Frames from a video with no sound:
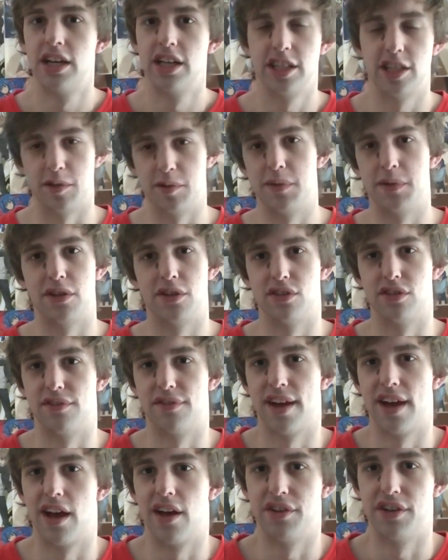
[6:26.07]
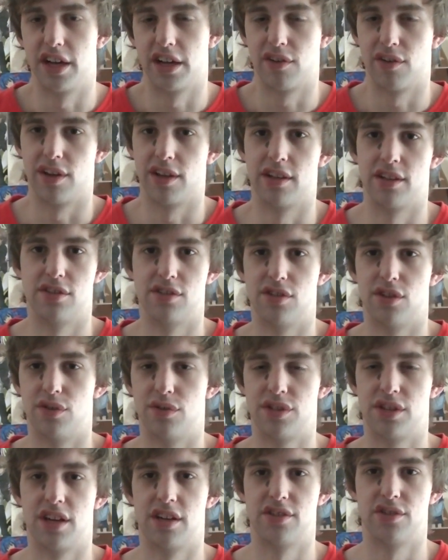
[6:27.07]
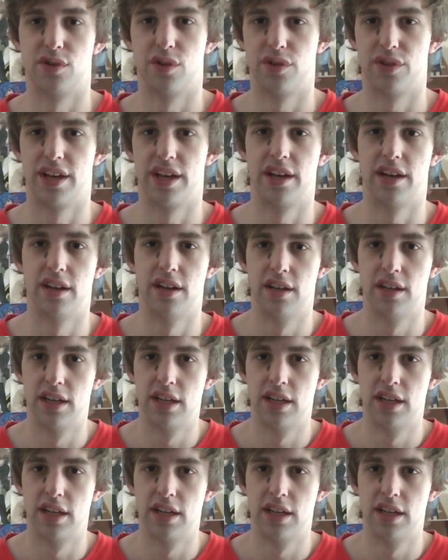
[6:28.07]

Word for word: just because of how Dark Regulars Soul Charge and all that.